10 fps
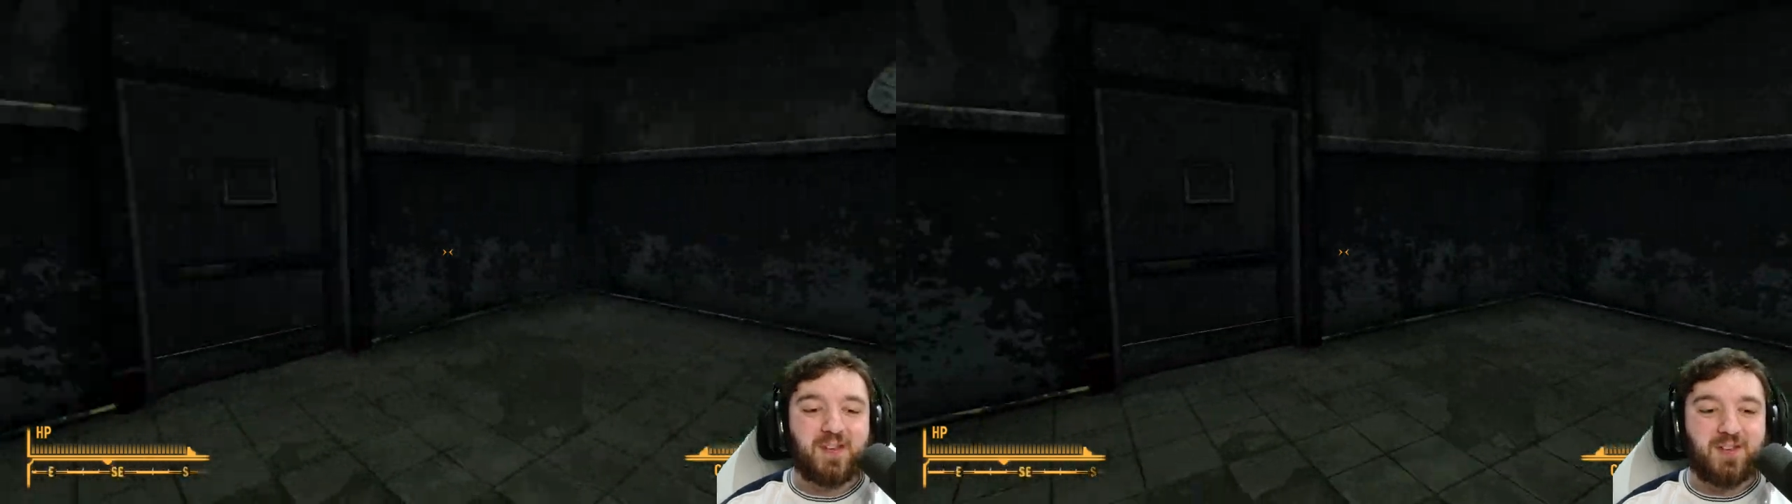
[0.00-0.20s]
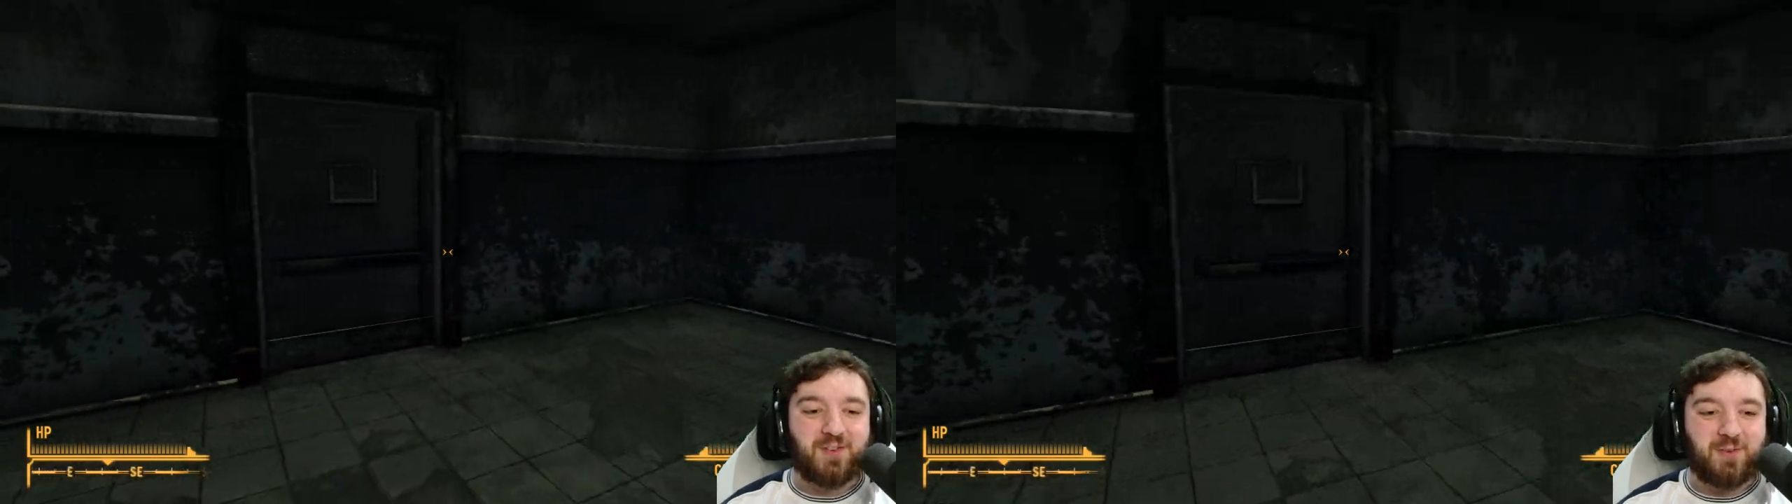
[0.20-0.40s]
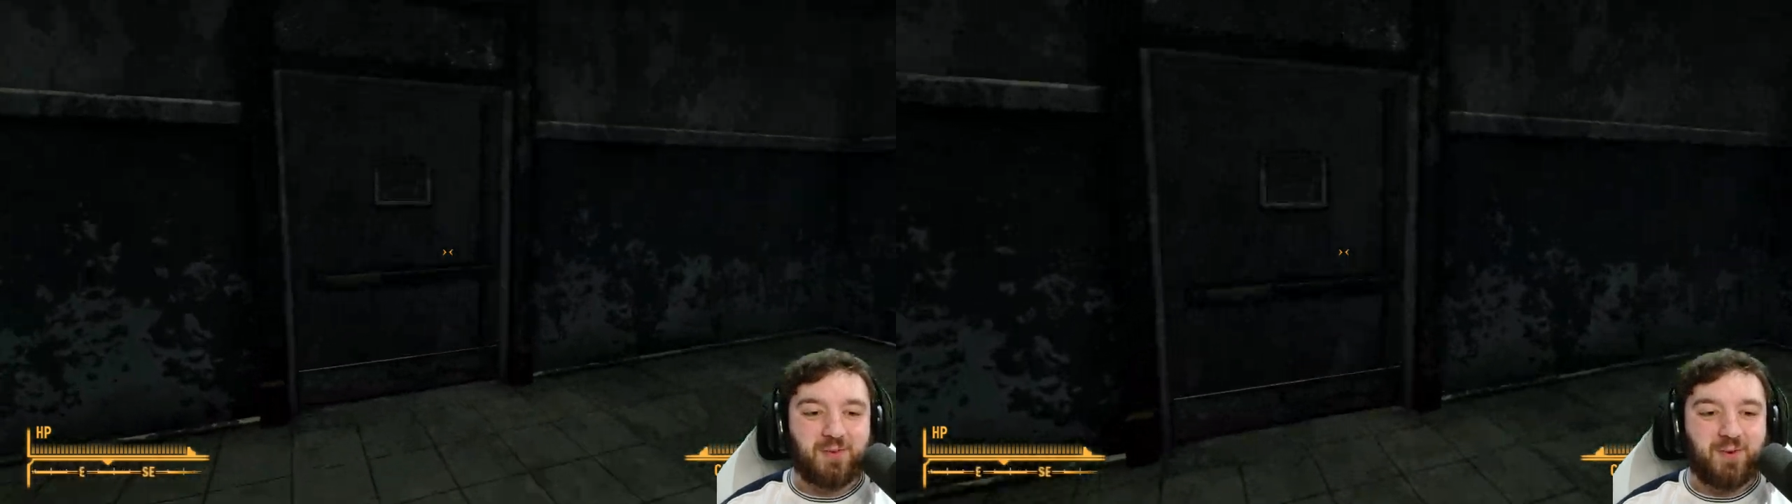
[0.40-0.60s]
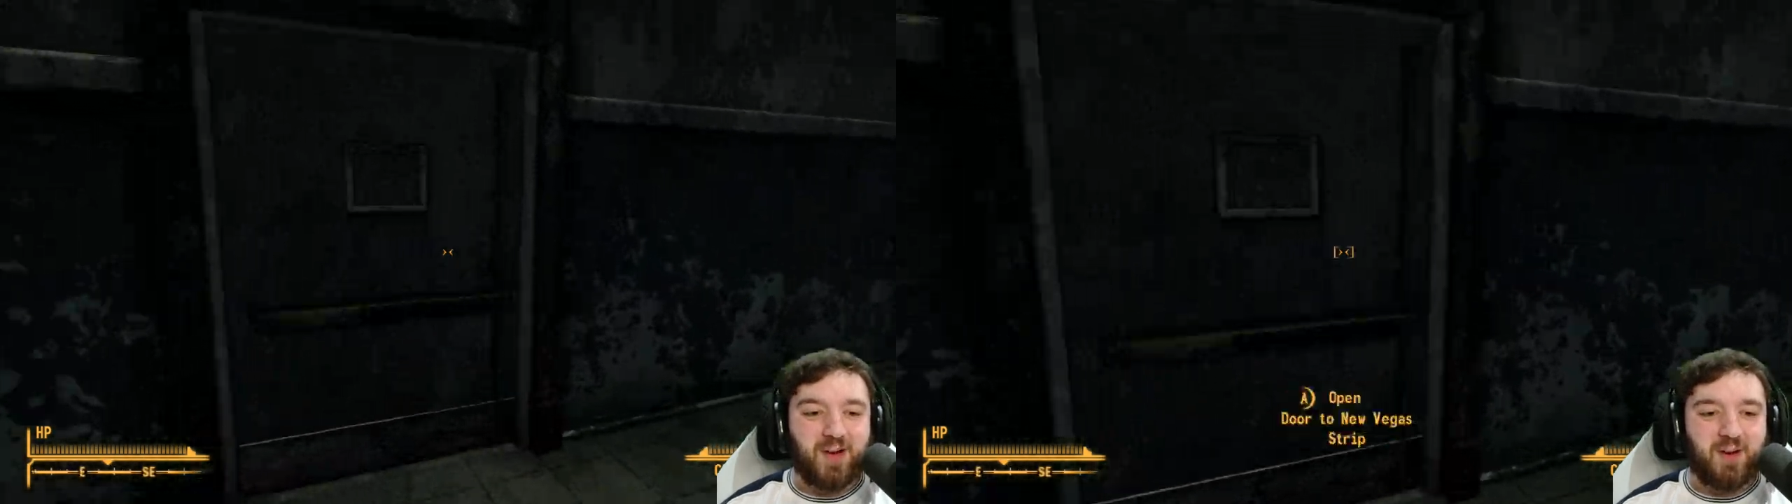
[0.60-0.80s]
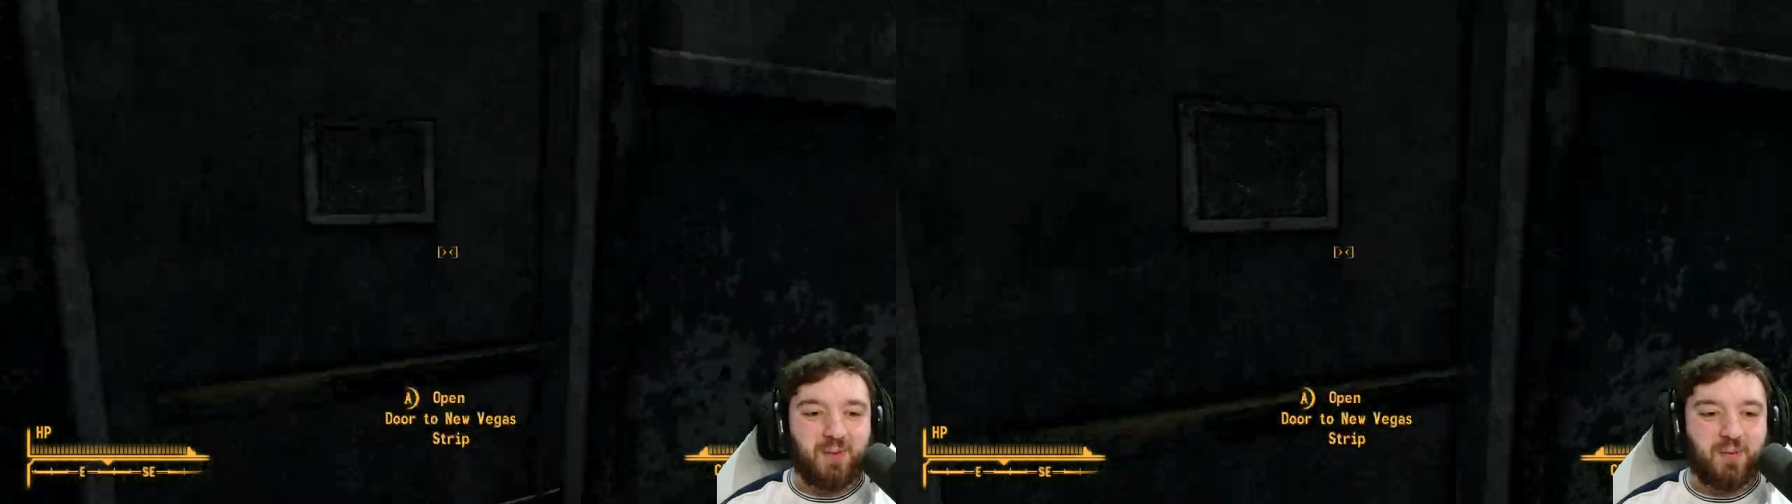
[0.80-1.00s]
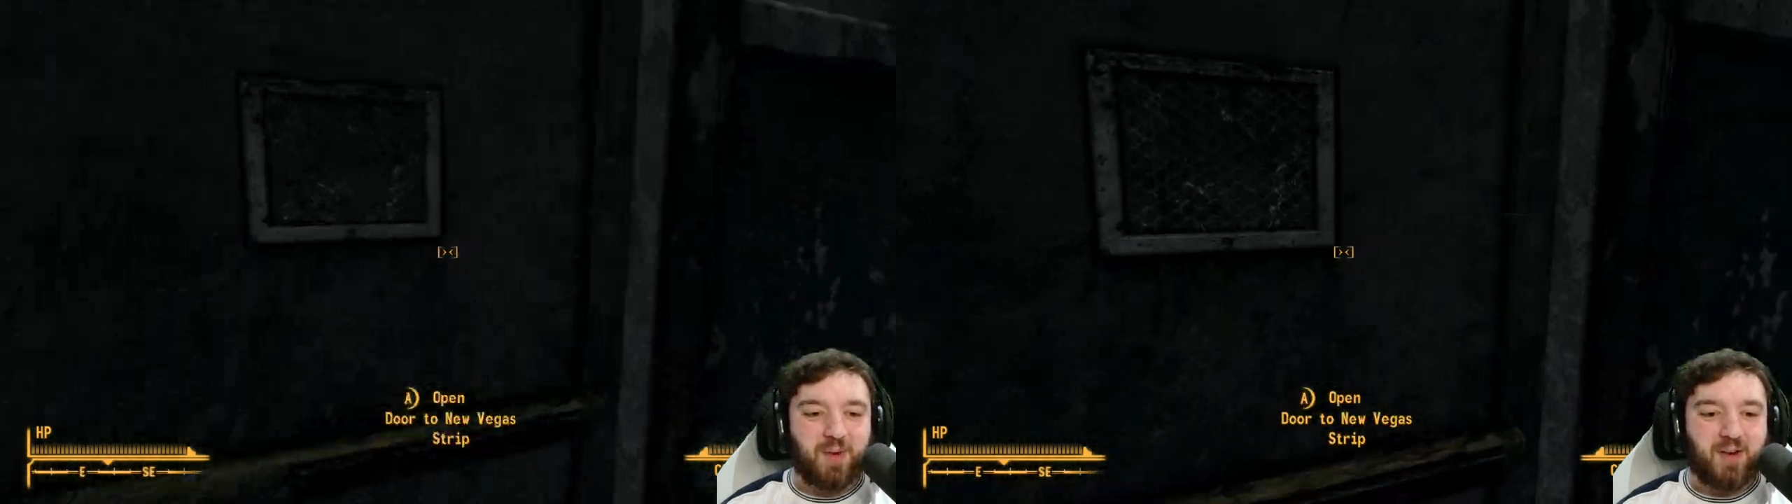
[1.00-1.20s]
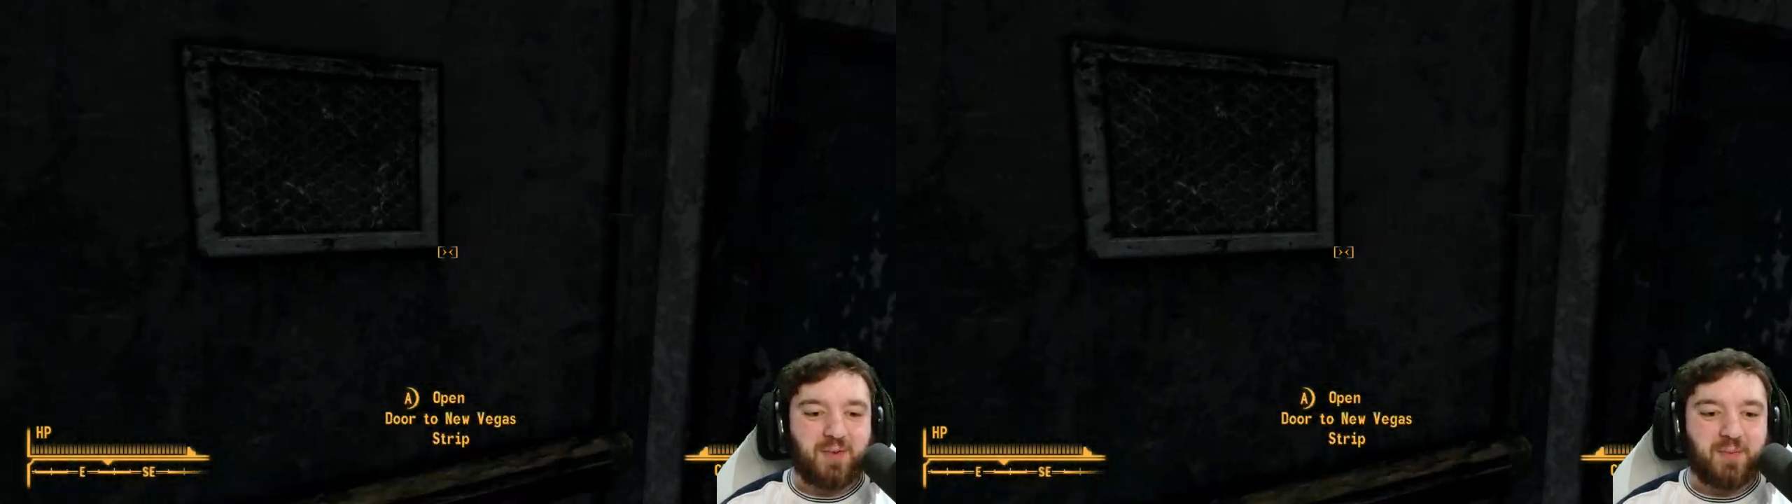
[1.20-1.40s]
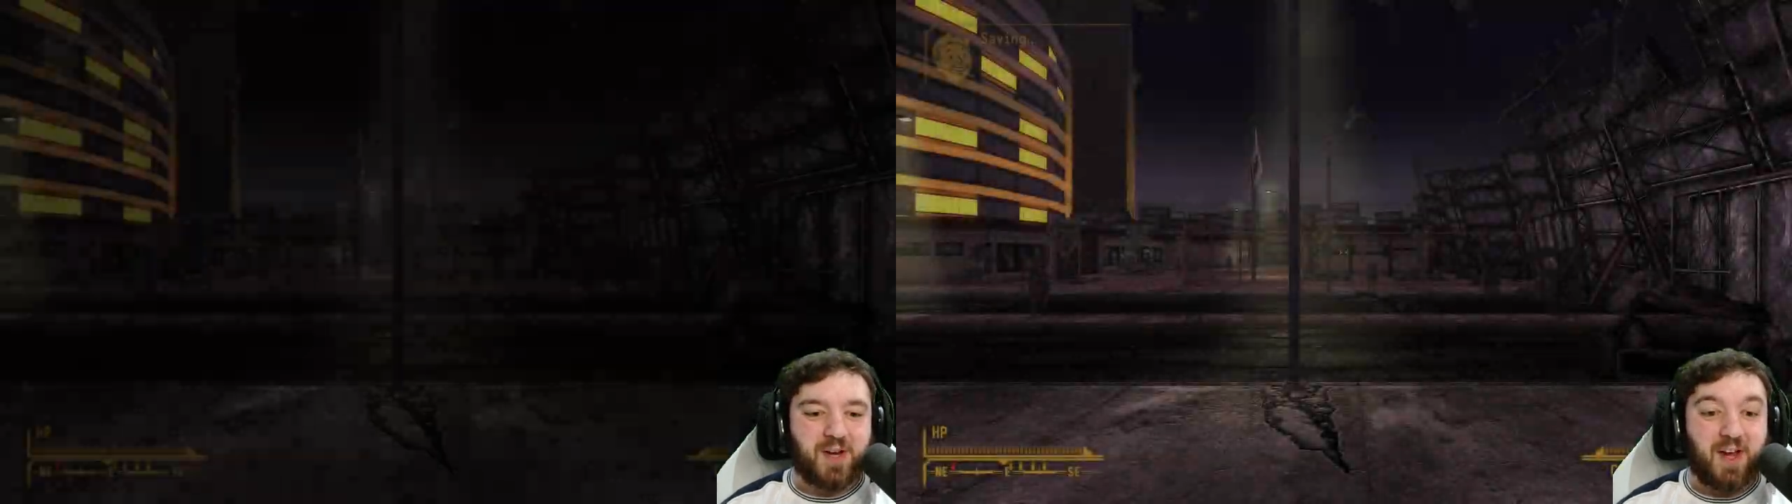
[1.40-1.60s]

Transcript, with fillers: So I wouldn't mind a wee bit